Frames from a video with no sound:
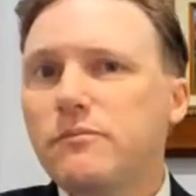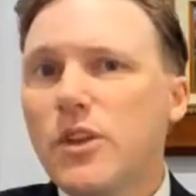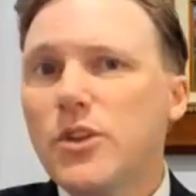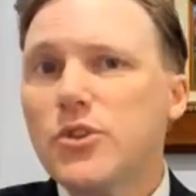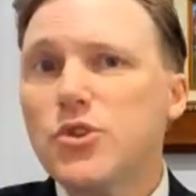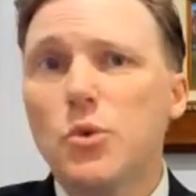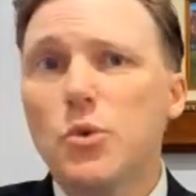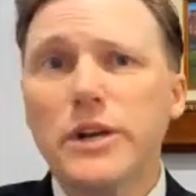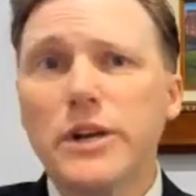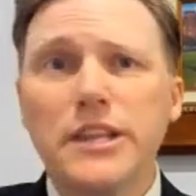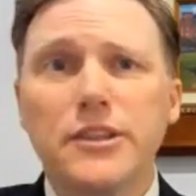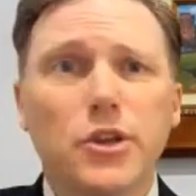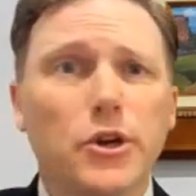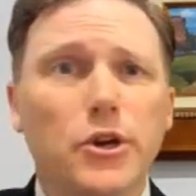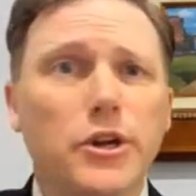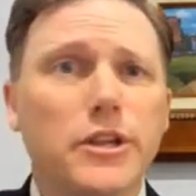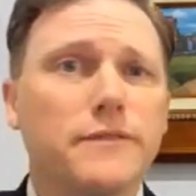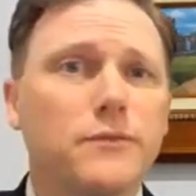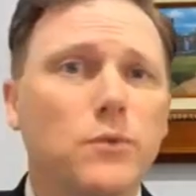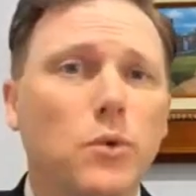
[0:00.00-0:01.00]
20,
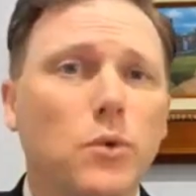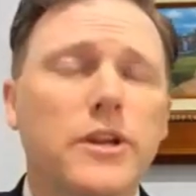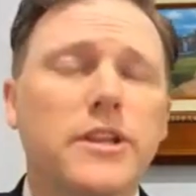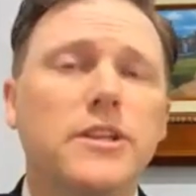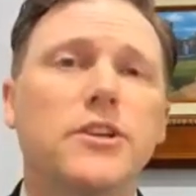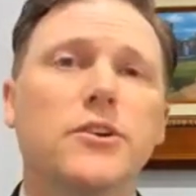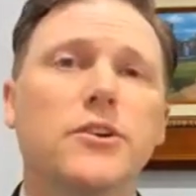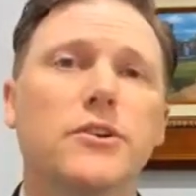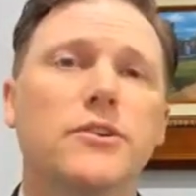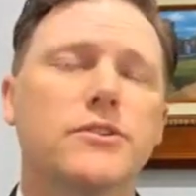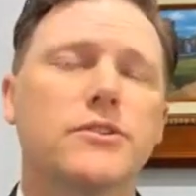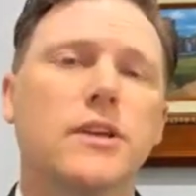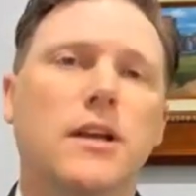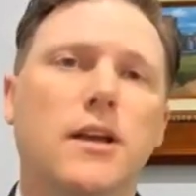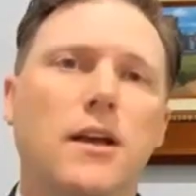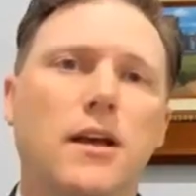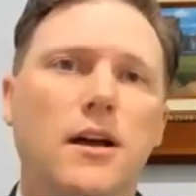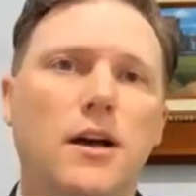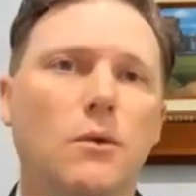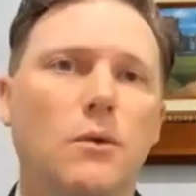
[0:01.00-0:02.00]
30, 40 years?
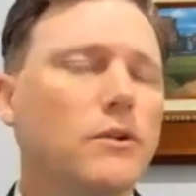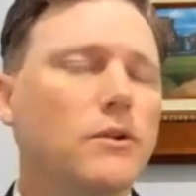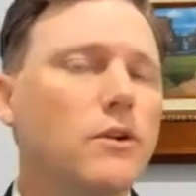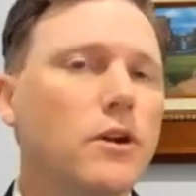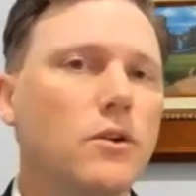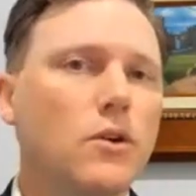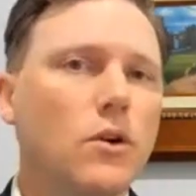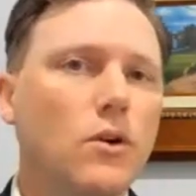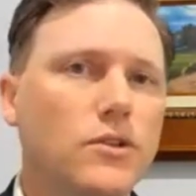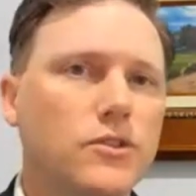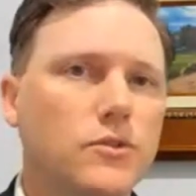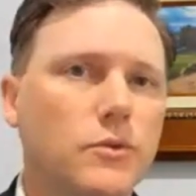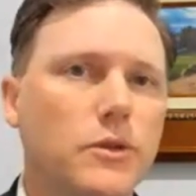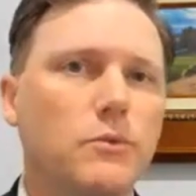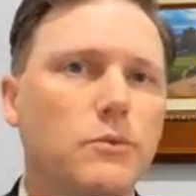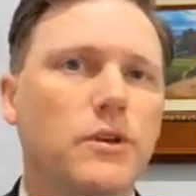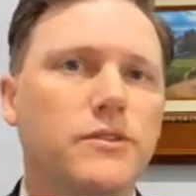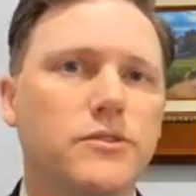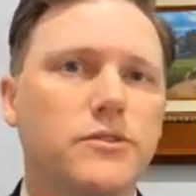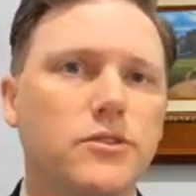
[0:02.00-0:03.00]
What are our goals? Do we
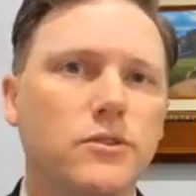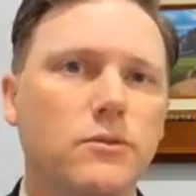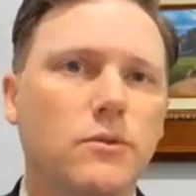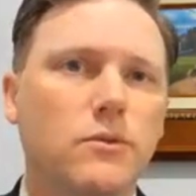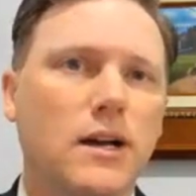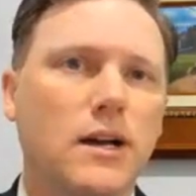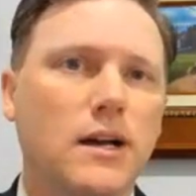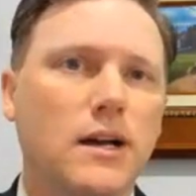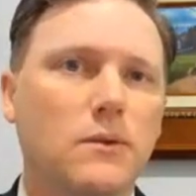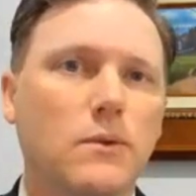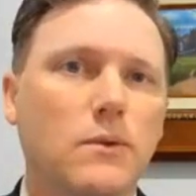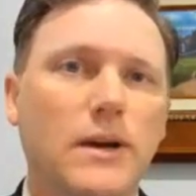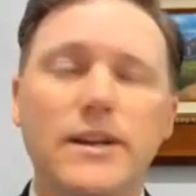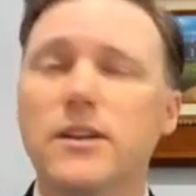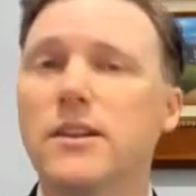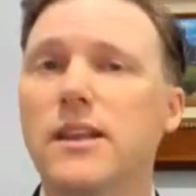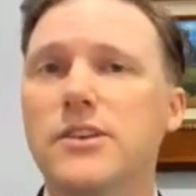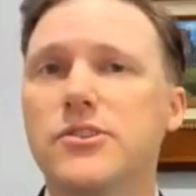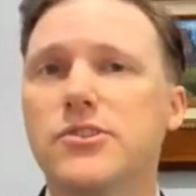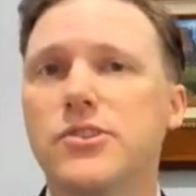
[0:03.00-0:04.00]
want to write our
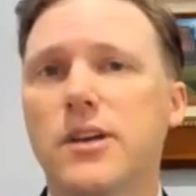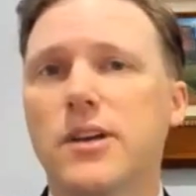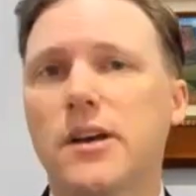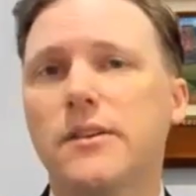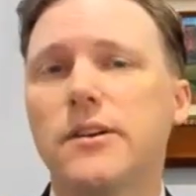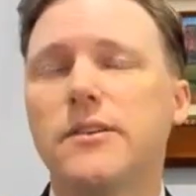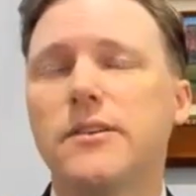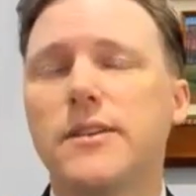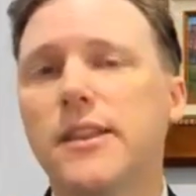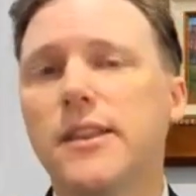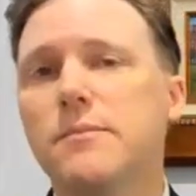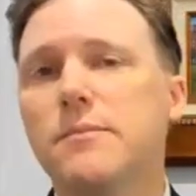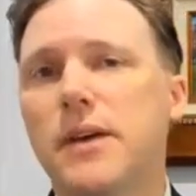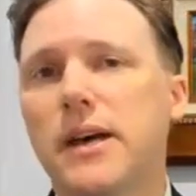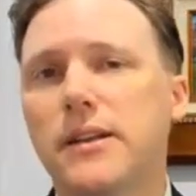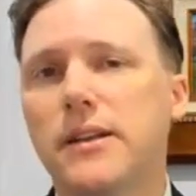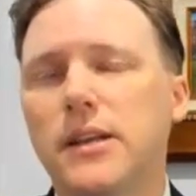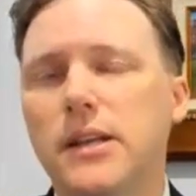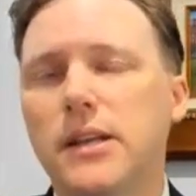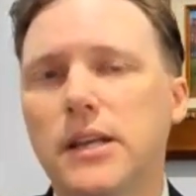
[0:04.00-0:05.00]
last check on our deathbed?
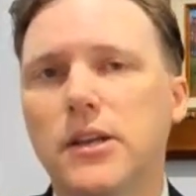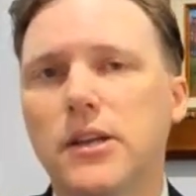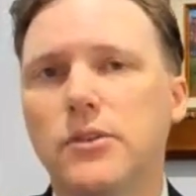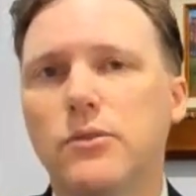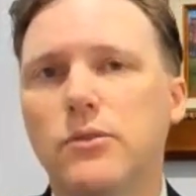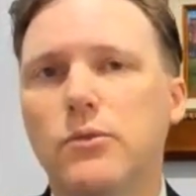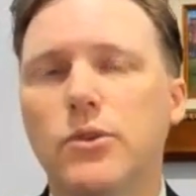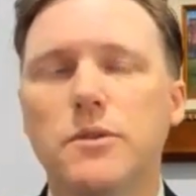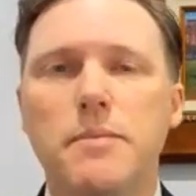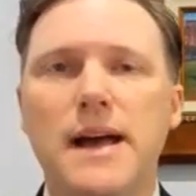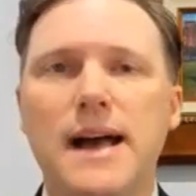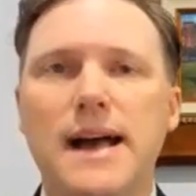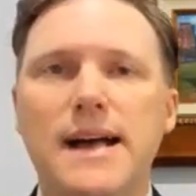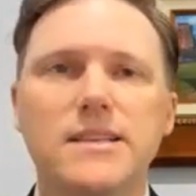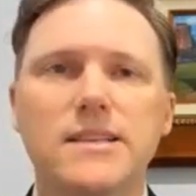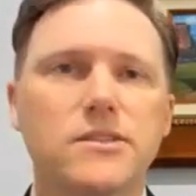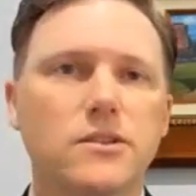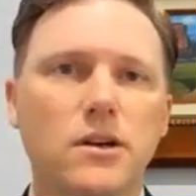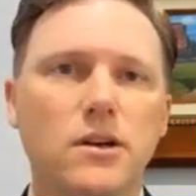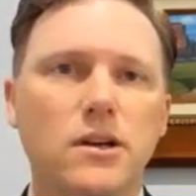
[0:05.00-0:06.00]
Do we want to
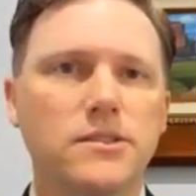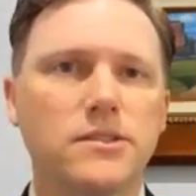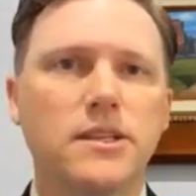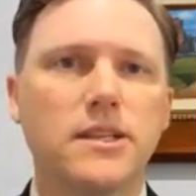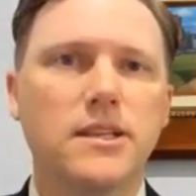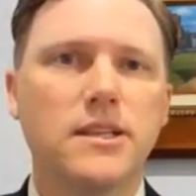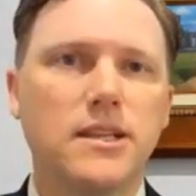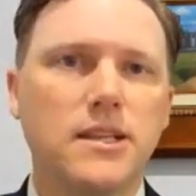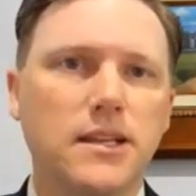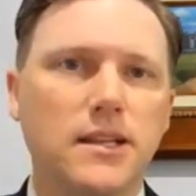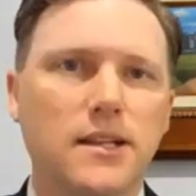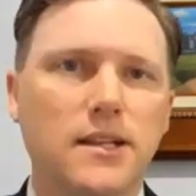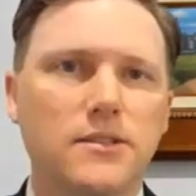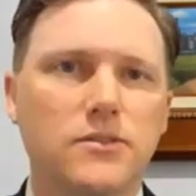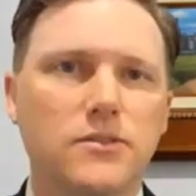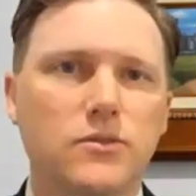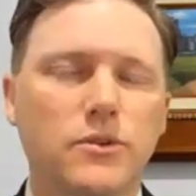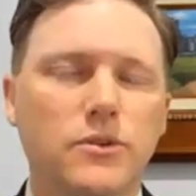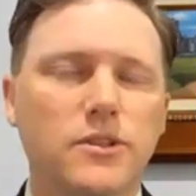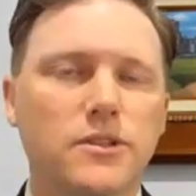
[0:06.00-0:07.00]
pass it all to the kids?
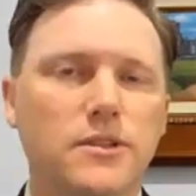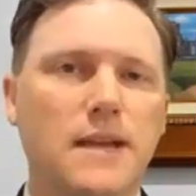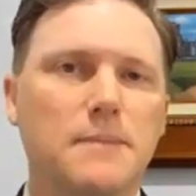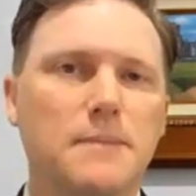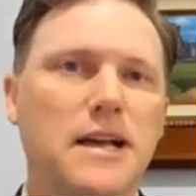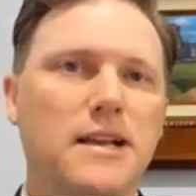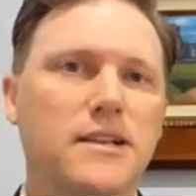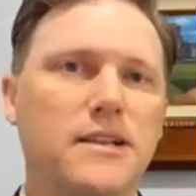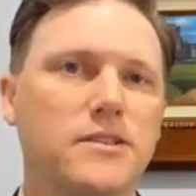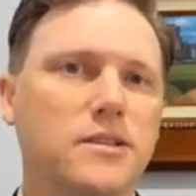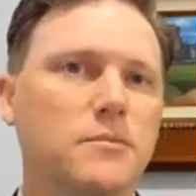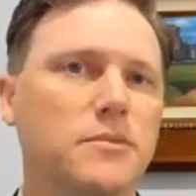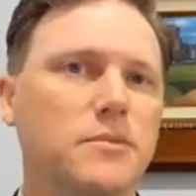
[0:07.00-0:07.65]
Do we want to pass some